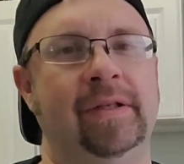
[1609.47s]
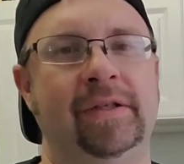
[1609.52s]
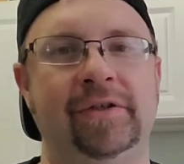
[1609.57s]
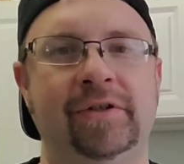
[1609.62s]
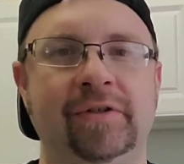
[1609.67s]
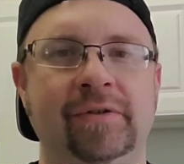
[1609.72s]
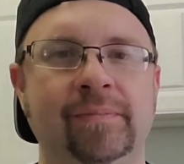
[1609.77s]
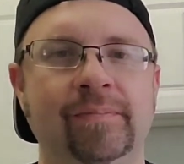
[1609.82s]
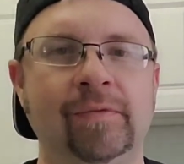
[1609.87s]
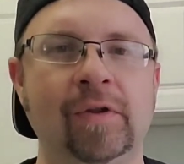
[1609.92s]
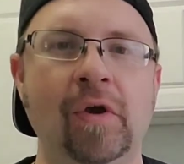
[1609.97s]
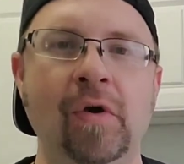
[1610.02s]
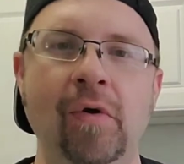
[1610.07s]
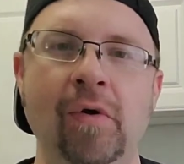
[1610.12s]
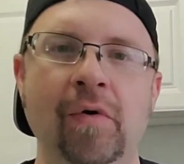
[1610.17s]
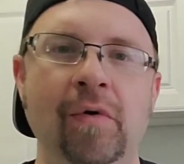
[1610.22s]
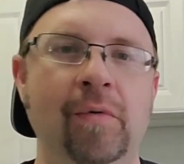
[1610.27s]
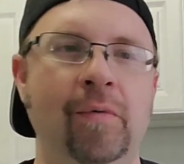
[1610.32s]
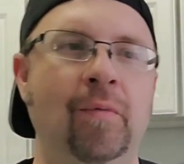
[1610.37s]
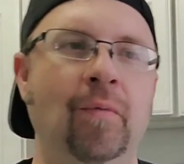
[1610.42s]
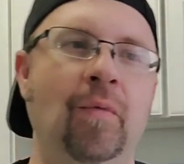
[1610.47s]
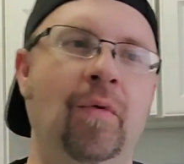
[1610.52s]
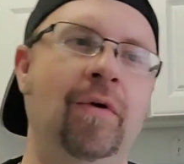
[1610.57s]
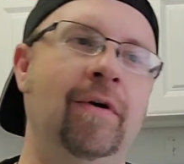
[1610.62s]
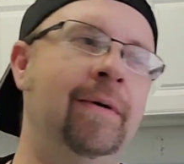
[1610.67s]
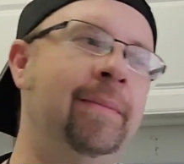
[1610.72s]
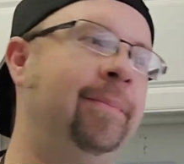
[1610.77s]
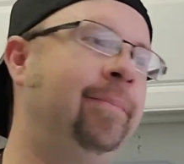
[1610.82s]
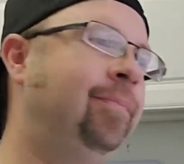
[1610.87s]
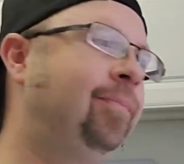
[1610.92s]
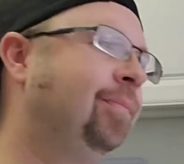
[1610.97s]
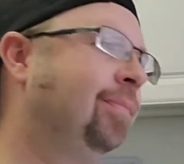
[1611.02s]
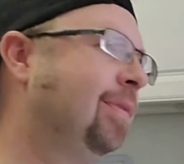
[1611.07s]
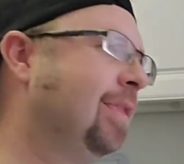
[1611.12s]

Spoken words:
it's warm.